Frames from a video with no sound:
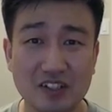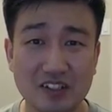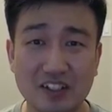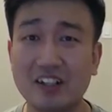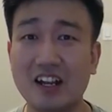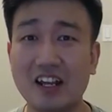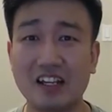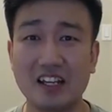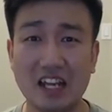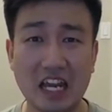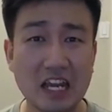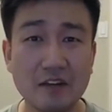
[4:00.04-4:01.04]
they're like
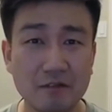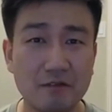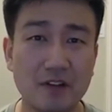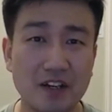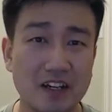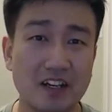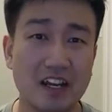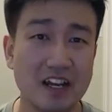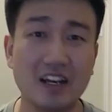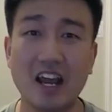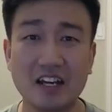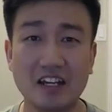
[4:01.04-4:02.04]
infinite in
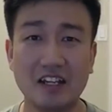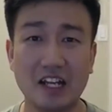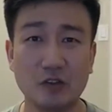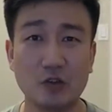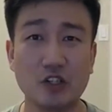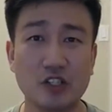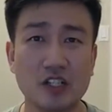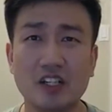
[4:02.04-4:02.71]
any language.